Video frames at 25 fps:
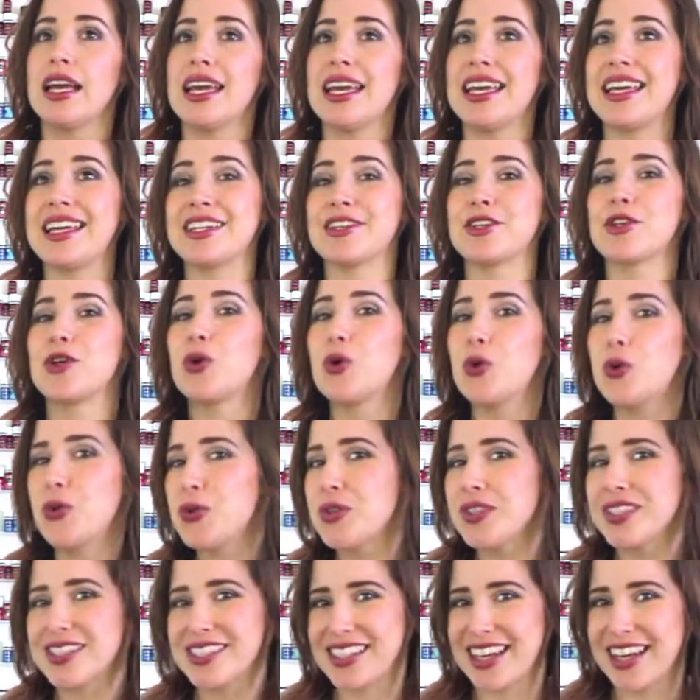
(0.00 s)
it
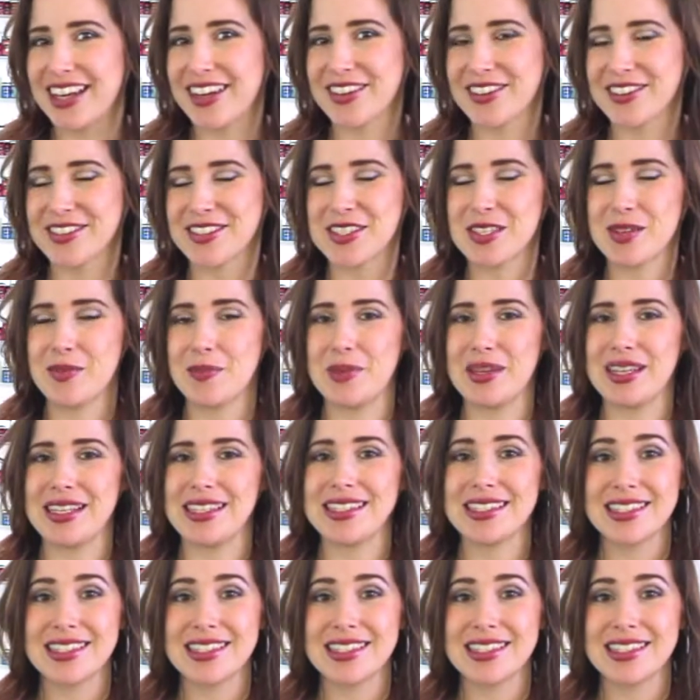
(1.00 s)
cools down to be